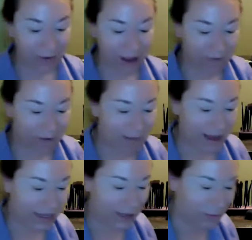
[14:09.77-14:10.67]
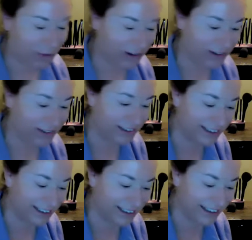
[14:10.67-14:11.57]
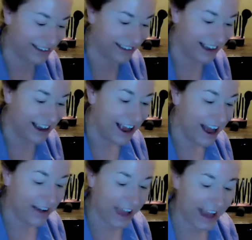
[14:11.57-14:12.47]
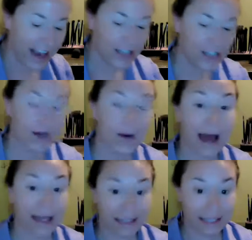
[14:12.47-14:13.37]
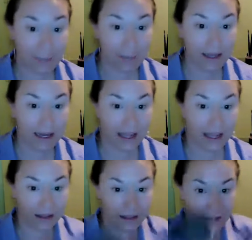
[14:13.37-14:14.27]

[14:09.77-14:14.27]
away from my keyboard. Okay, so I dip it in the